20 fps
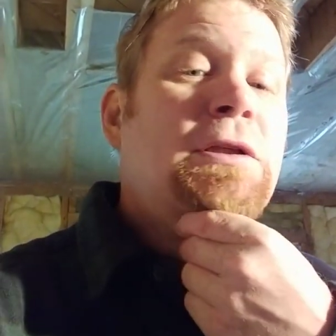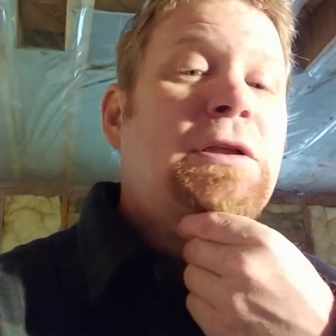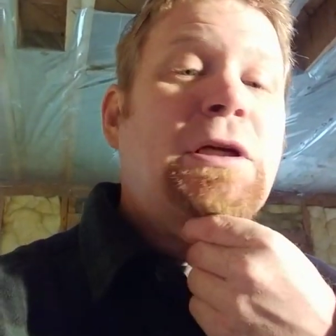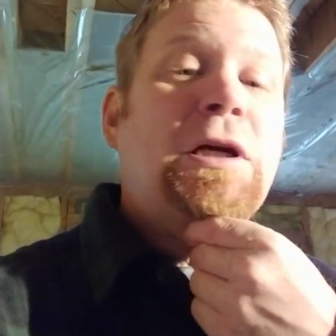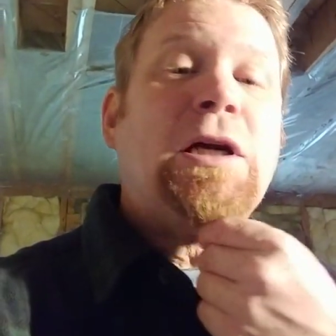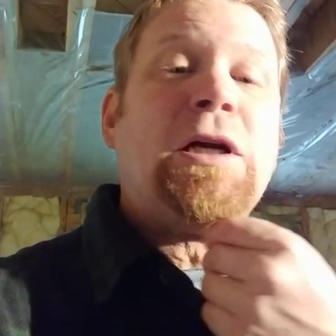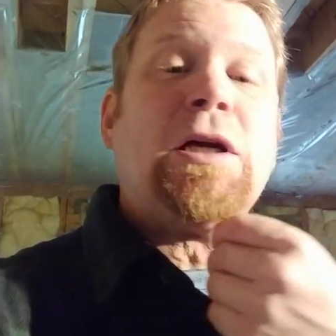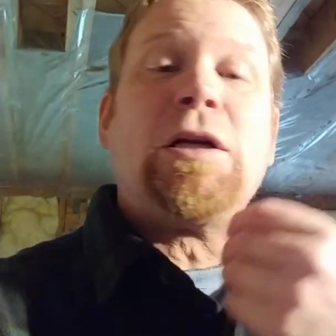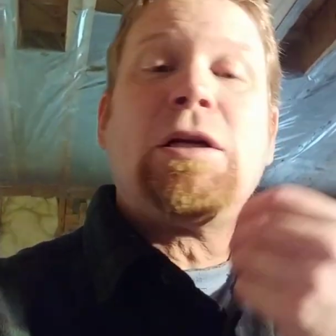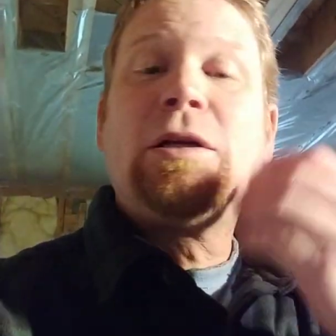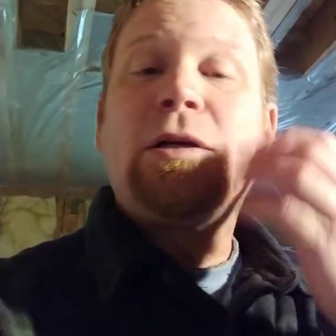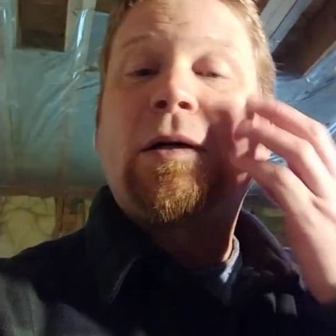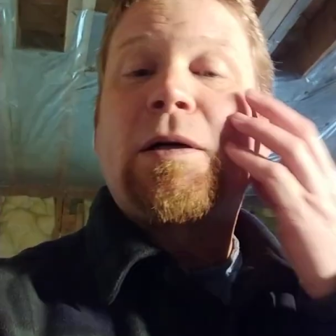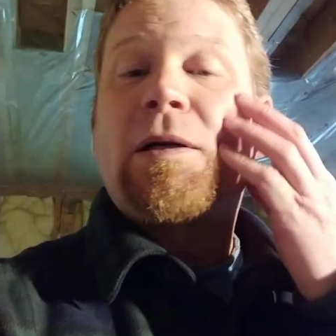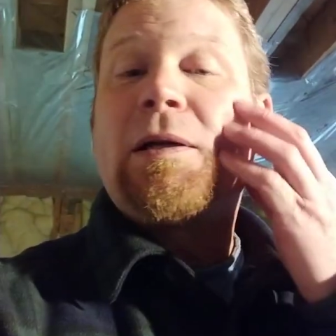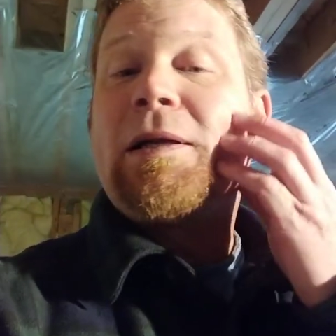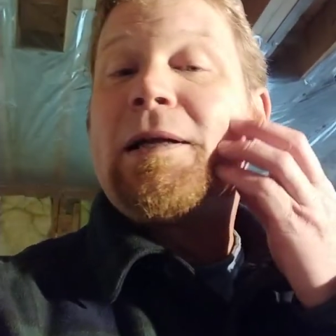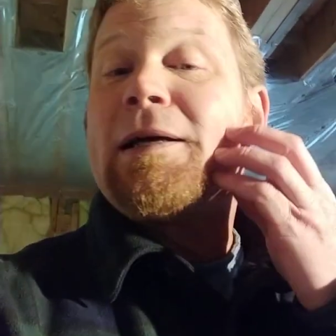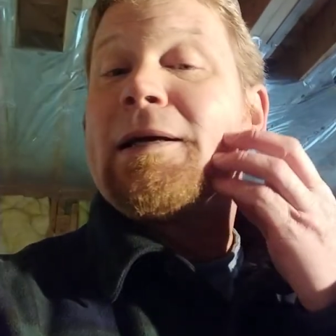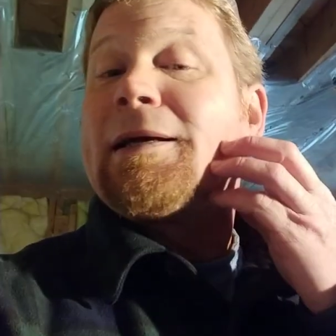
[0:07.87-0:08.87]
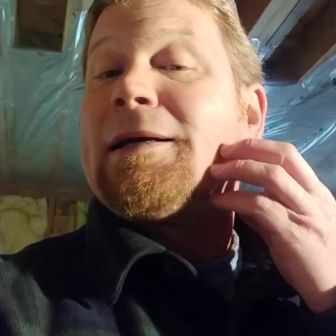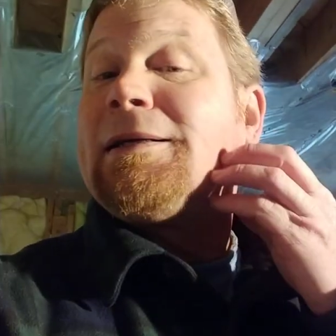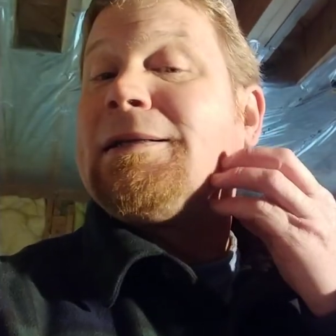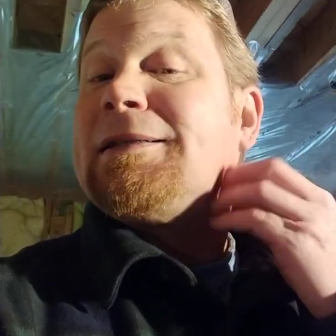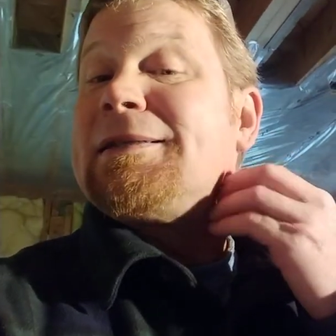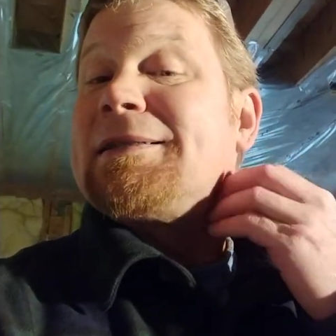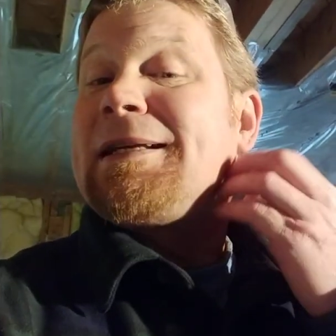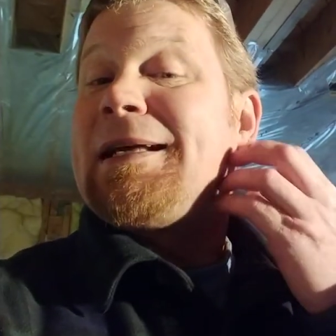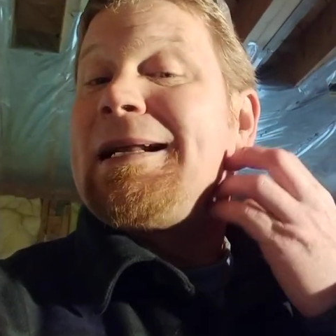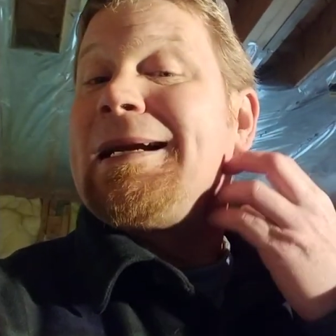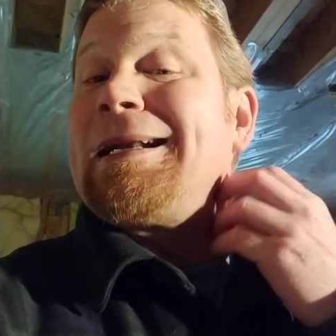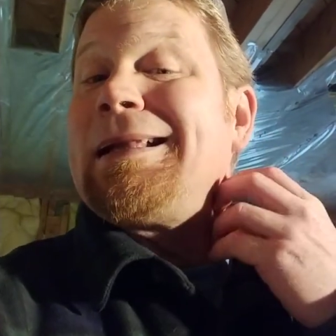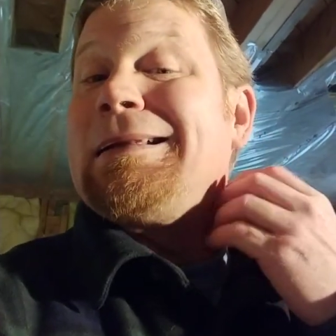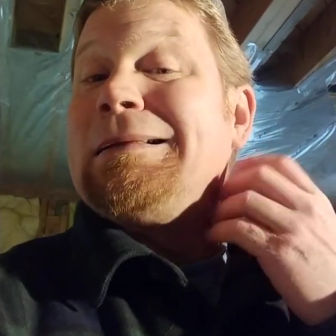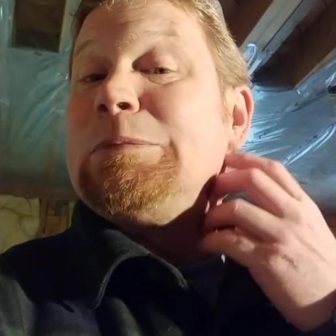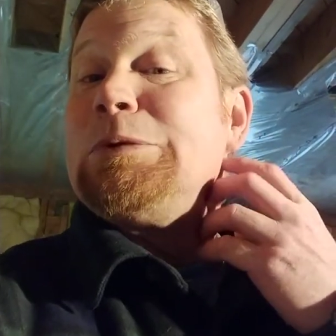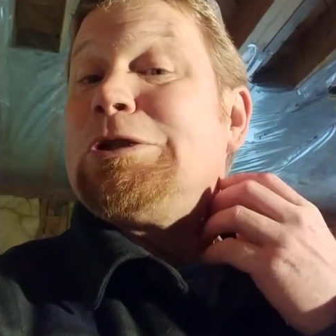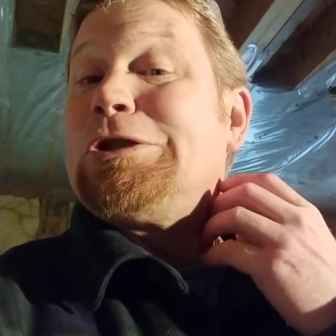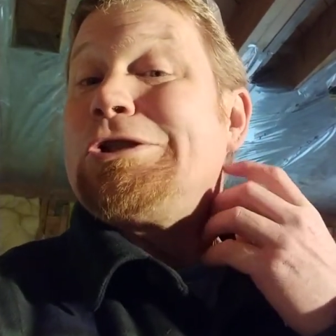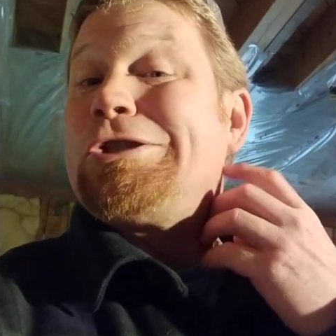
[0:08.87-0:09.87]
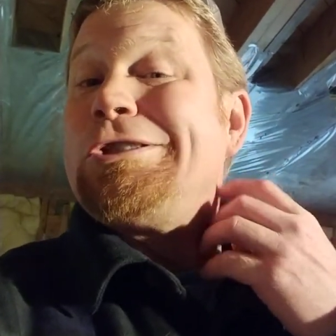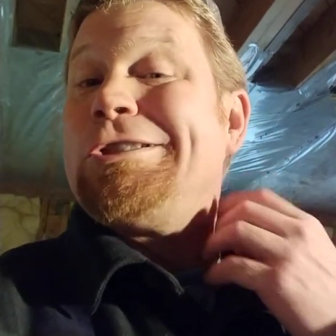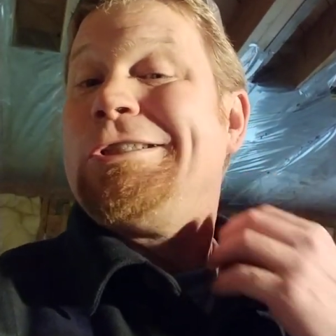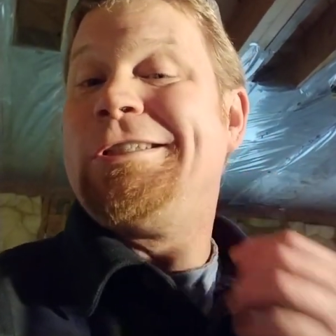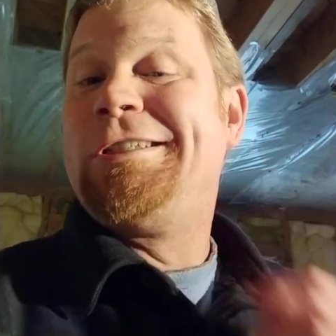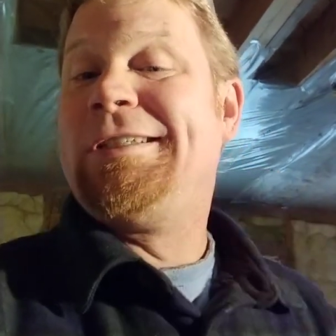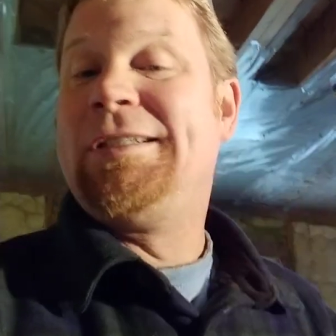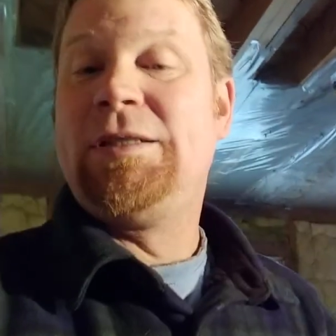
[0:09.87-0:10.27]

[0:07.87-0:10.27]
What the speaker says: looking like I just got out of the bush.